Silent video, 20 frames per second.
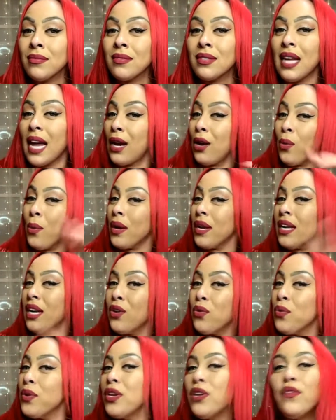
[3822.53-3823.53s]
They don't want to
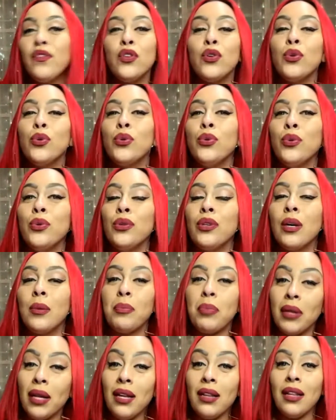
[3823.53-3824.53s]
get rid of you
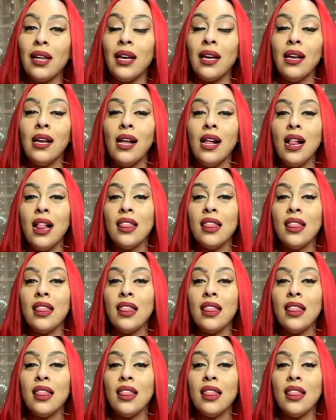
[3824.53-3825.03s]
completely.